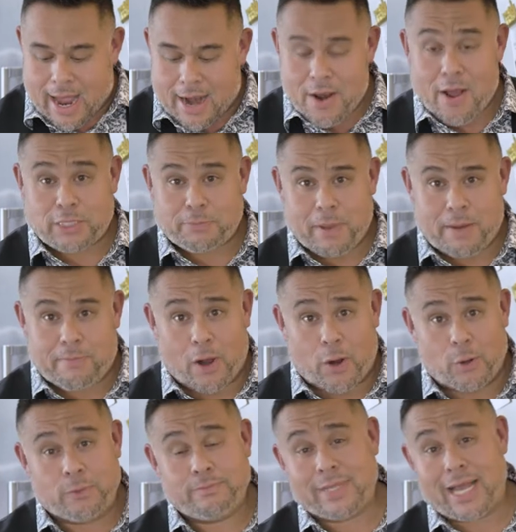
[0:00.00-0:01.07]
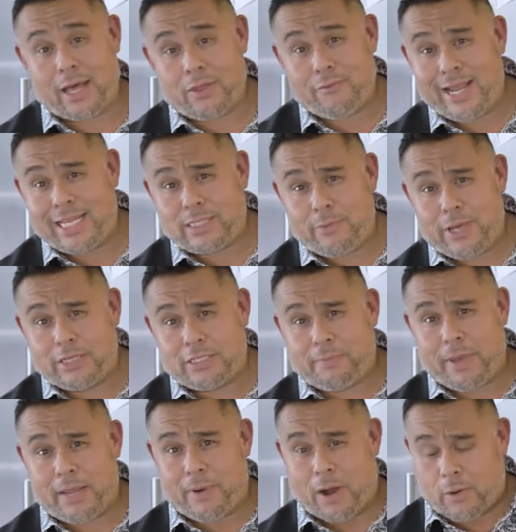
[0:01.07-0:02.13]
nice big bowl. Now, the reason we use a
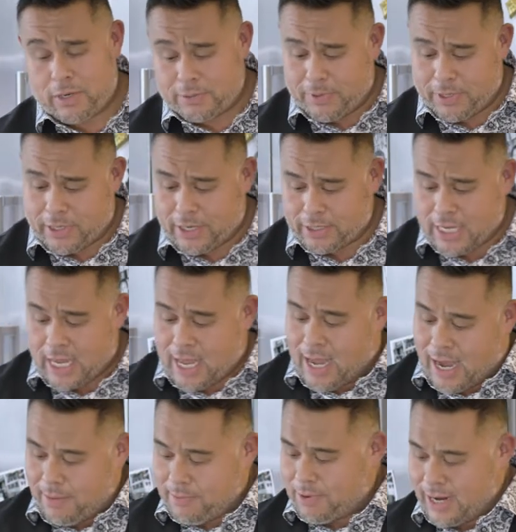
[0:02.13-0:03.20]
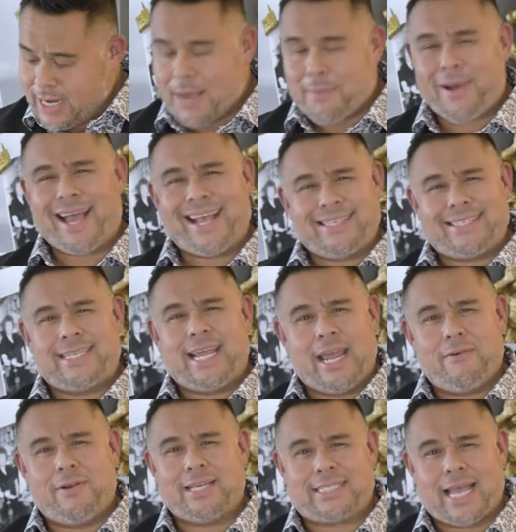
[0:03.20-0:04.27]
big bowl is because I'm gonna get my hands in
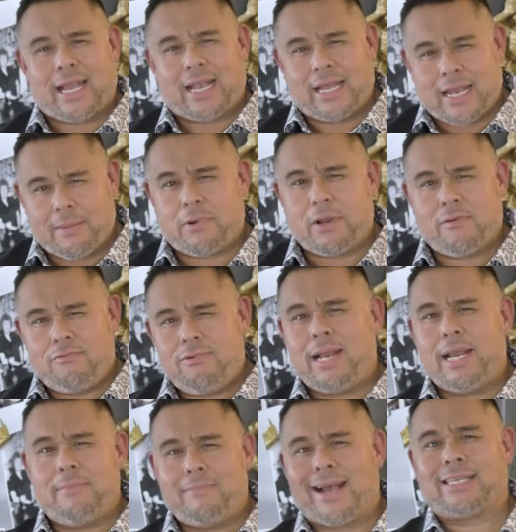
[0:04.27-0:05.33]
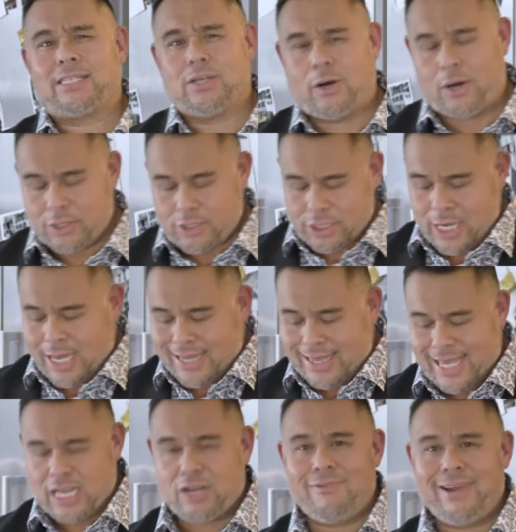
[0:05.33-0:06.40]
here in a second. I'm gonna really massage
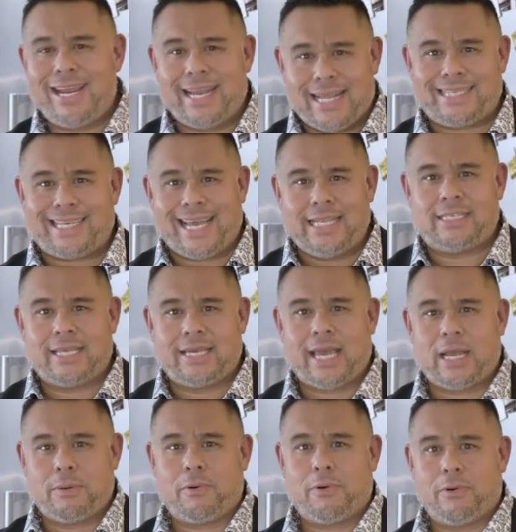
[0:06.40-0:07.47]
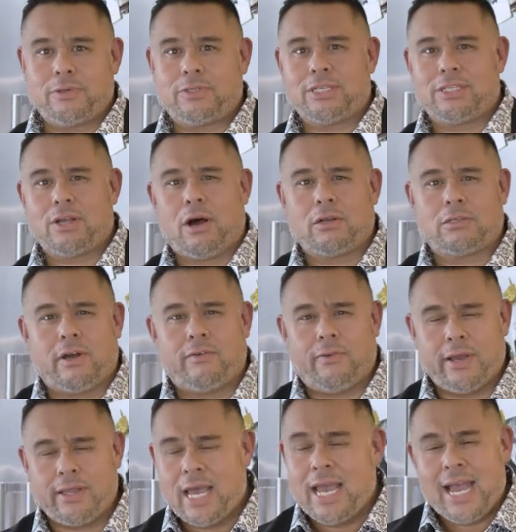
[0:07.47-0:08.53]
the ingredients into the king prawns to start off
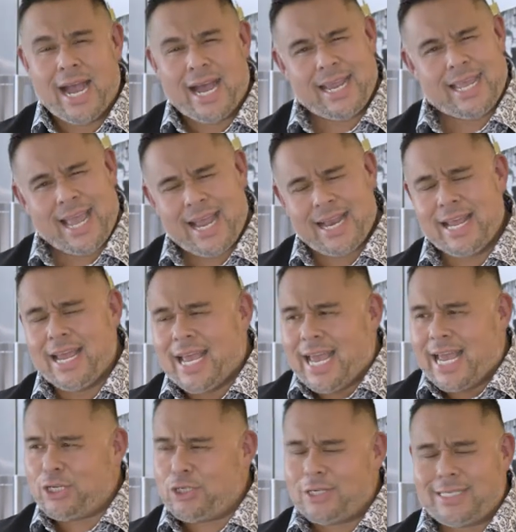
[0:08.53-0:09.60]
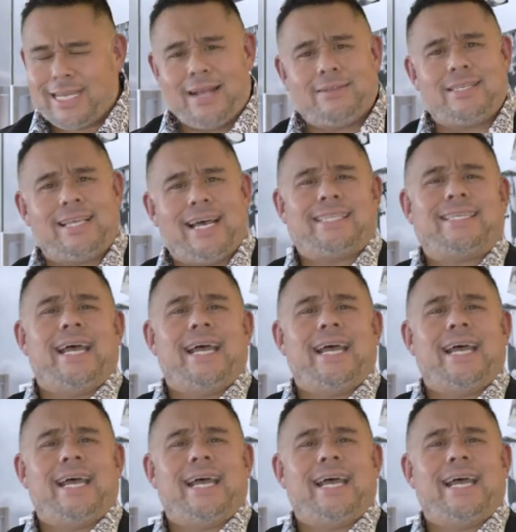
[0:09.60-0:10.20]
with. And again, it's just down to that